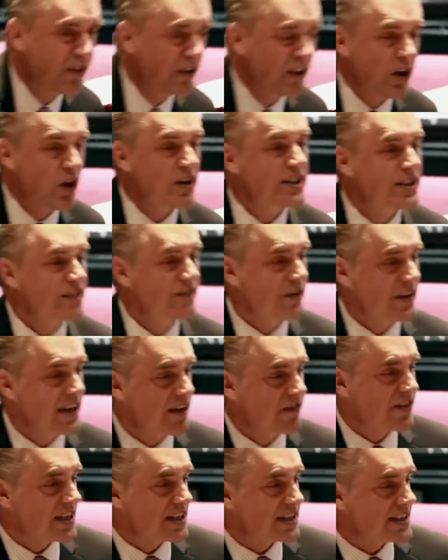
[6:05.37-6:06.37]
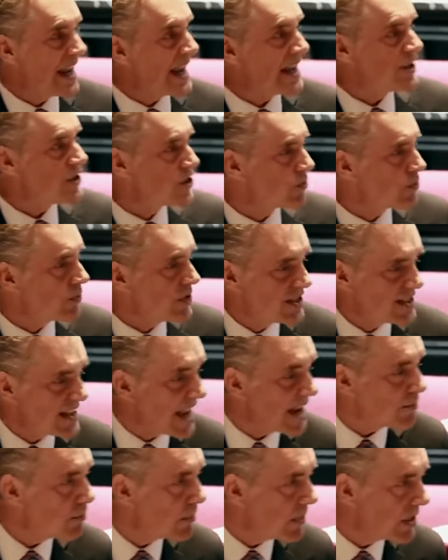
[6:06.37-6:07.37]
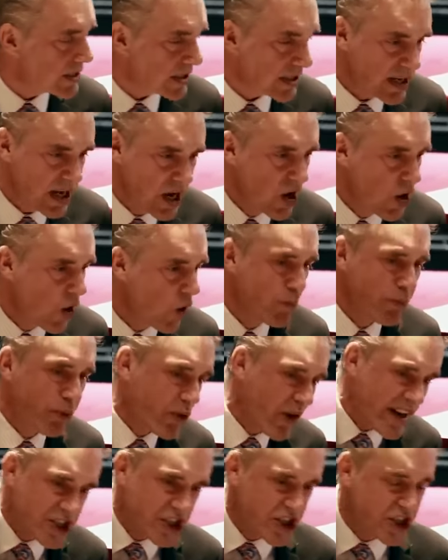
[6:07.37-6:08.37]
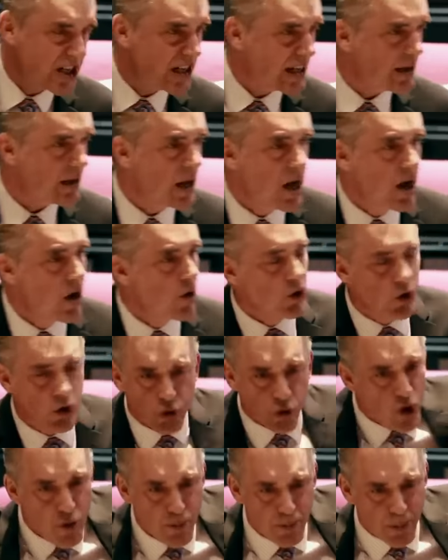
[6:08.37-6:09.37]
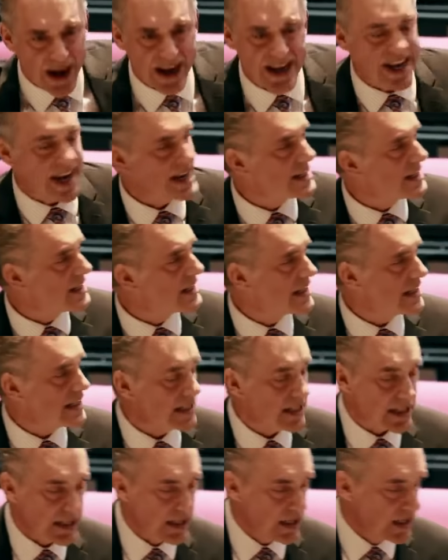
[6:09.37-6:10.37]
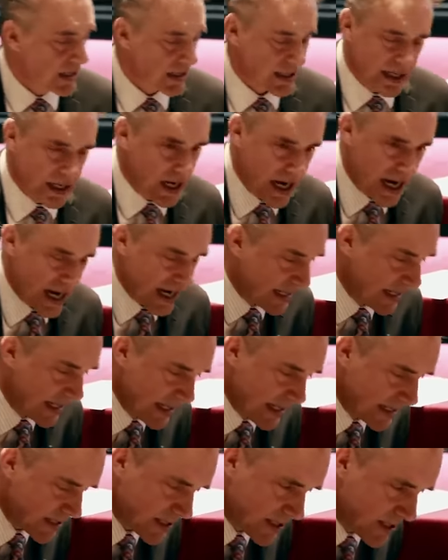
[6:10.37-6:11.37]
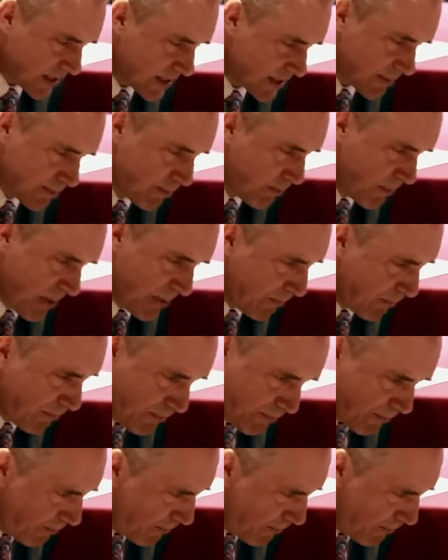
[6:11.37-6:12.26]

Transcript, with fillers: the philosophy of intense resentment and mm-hmm. oppression and group identity and God, it's just mm.